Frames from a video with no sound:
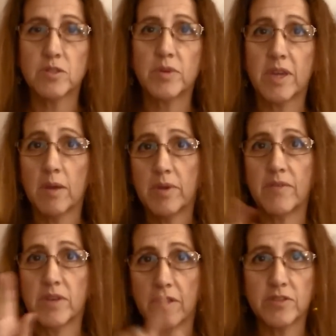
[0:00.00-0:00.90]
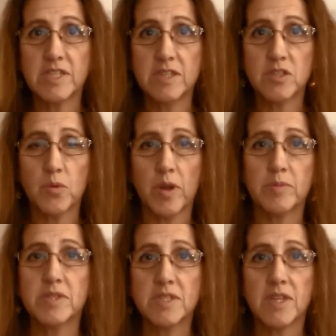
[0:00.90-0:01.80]
So again, we have another T square,
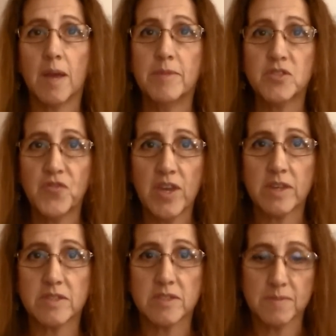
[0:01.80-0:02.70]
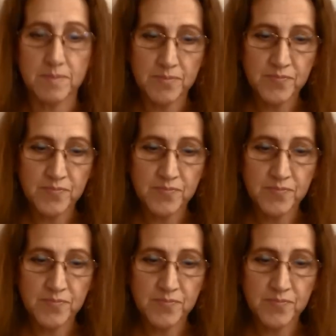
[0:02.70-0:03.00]
but this time it's fixed.